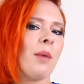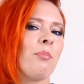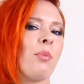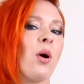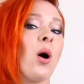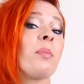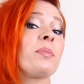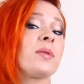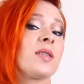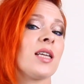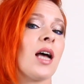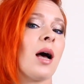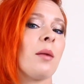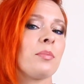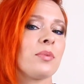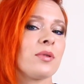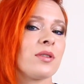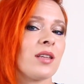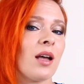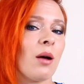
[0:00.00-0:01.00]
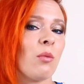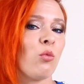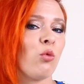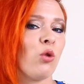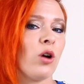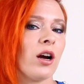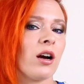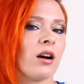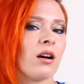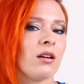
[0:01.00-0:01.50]
pops up
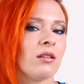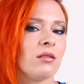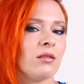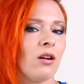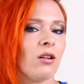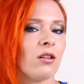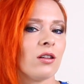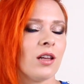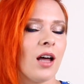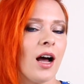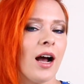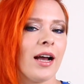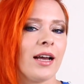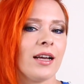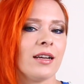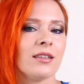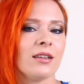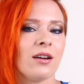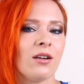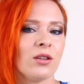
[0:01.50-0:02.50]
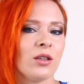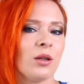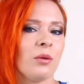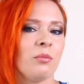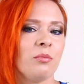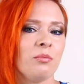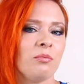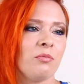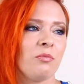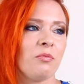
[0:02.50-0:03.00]
somewhere online on a
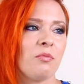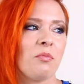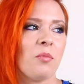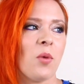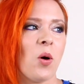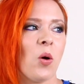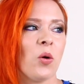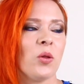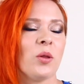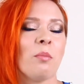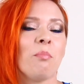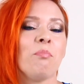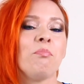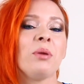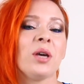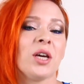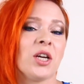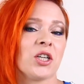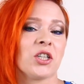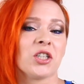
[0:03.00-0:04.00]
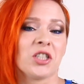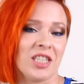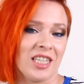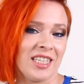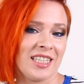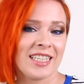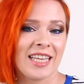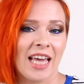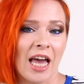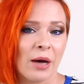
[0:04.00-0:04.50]
bigger
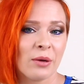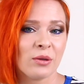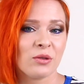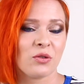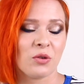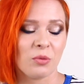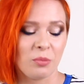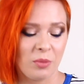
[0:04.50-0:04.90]
discount for